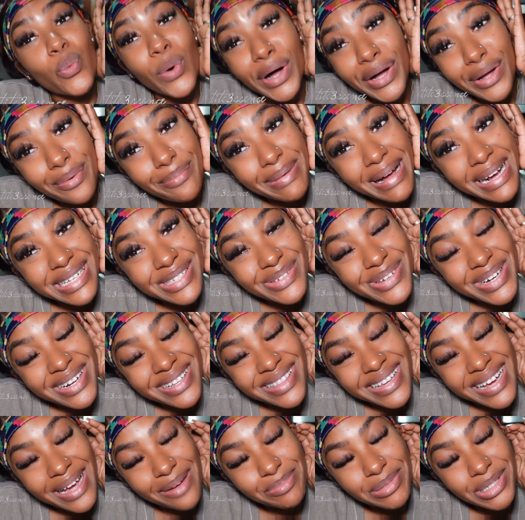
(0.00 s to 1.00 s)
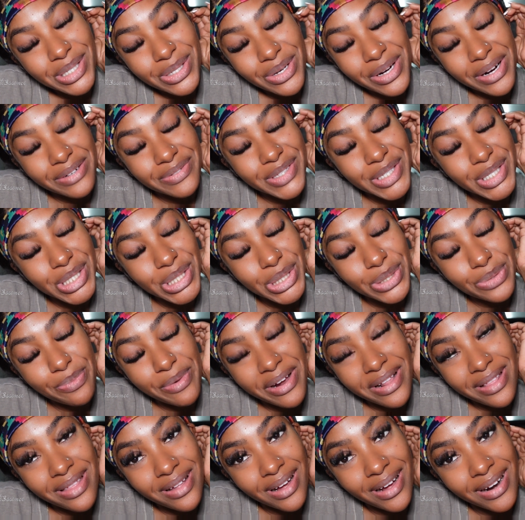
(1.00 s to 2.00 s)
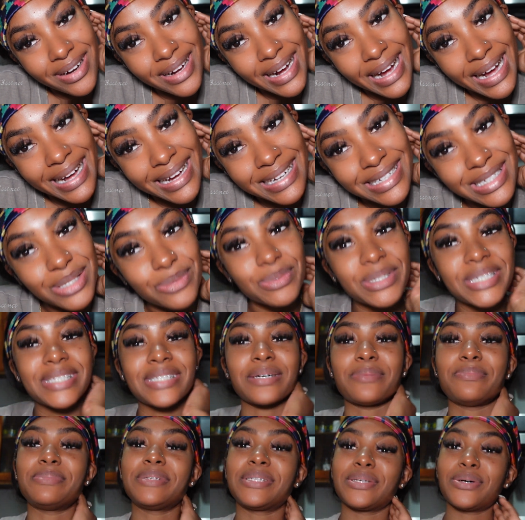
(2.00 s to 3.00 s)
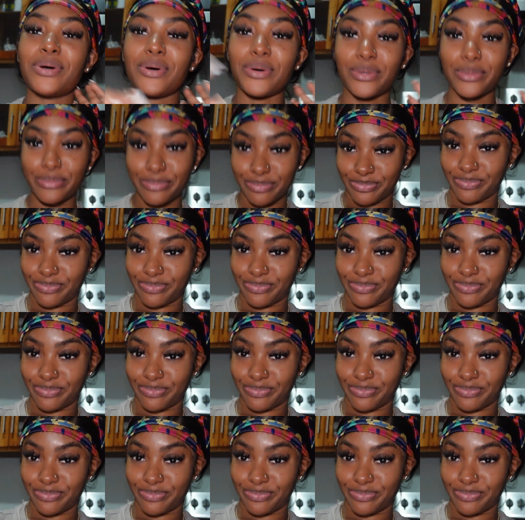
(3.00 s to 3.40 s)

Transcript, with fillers: Welcome back to another episode of Suemmerthon, guys. What's up, so?